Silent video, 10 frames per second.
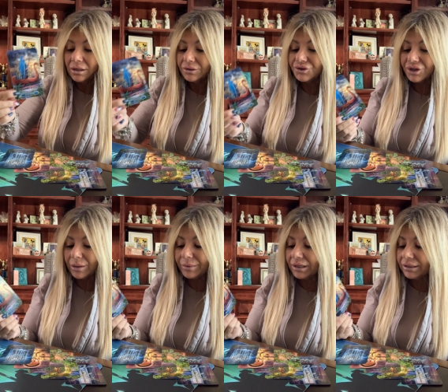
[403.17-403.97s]
A
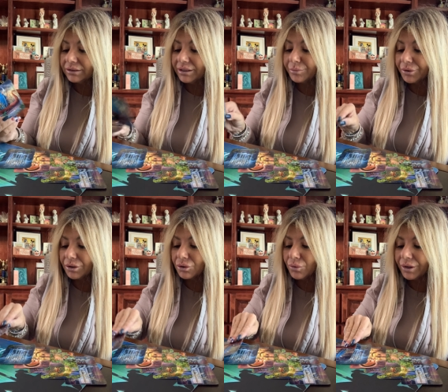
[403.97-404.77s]
Gemini, Libra,
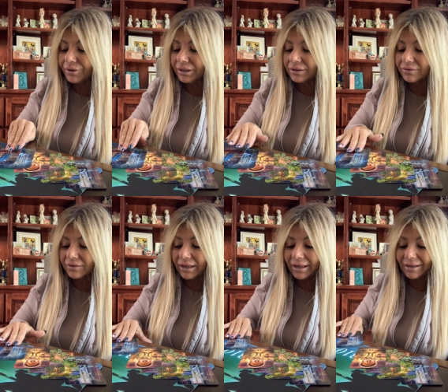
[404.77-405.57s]
Aquarius
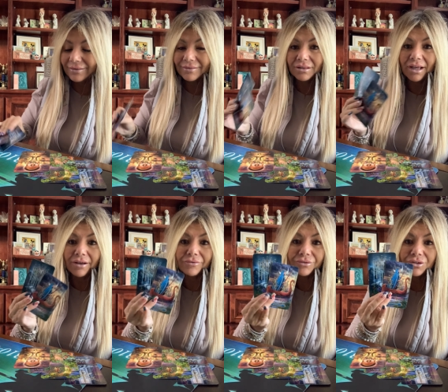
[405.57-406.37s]
has
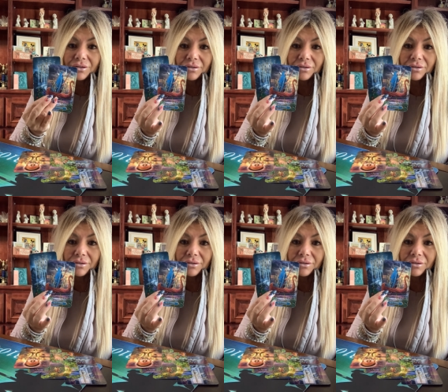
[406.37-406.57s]
left